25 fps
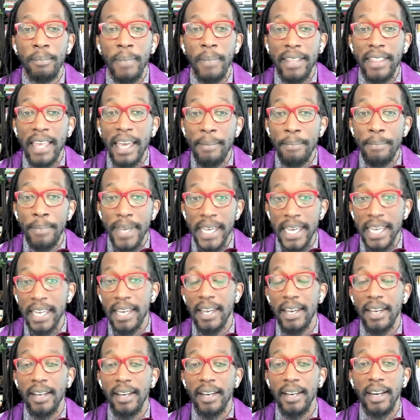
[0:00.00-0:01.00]
may they
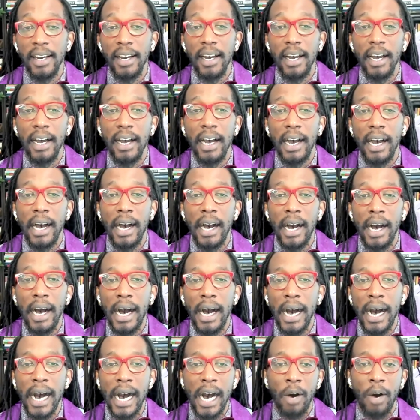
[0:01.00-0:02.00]
be
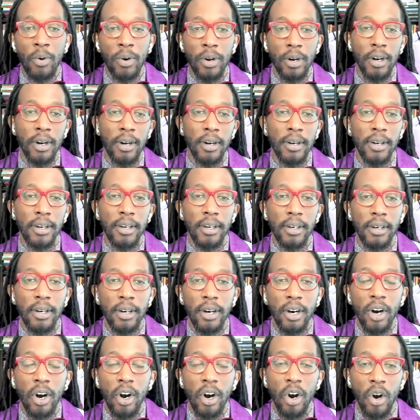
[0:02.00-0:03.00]
our
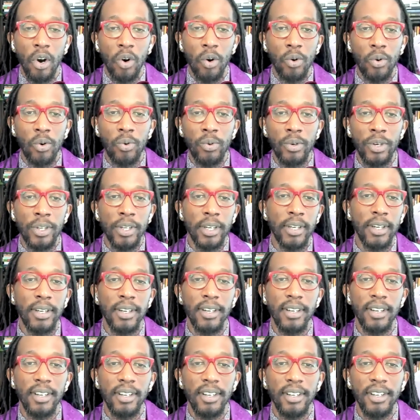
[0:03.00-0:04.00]
ode
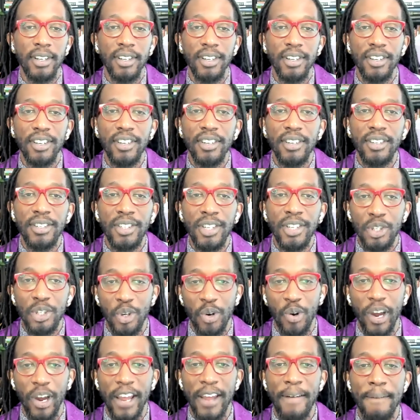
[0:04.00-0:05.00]
to
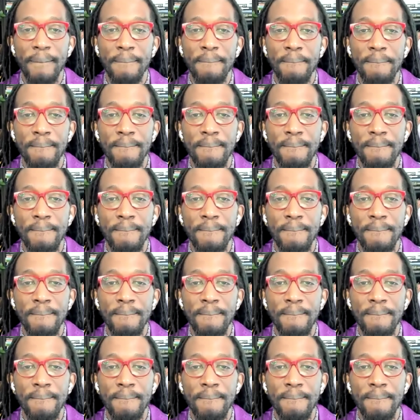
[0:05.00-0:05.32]
joy.